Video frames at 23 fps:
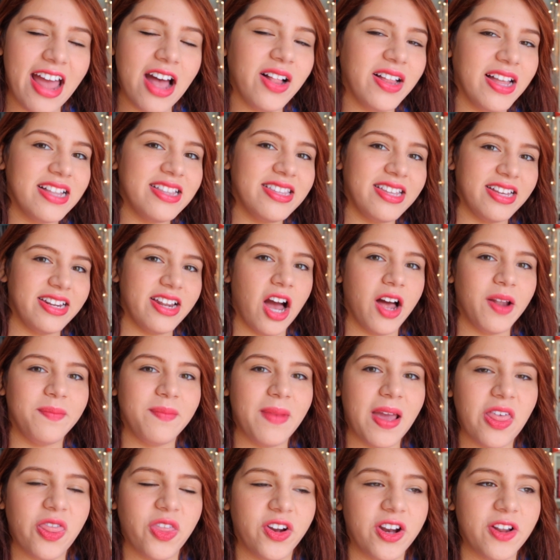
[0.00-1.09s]
I'll end it on
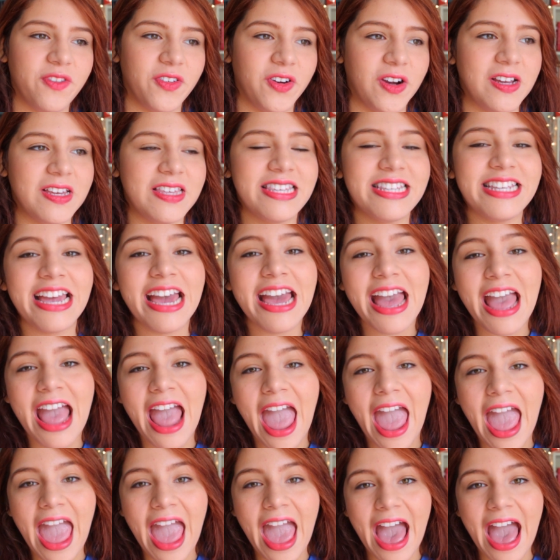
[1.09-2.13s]
May 31st.